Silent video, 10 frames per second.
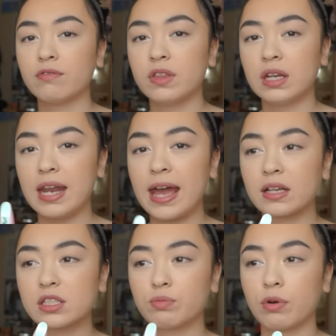for the
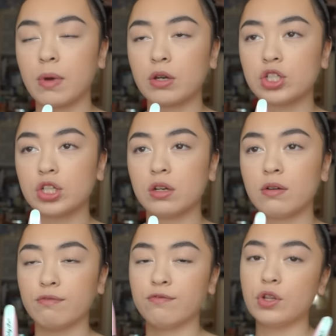next promotion
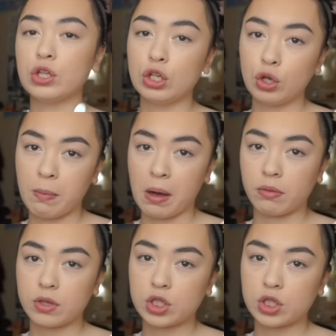for the new month.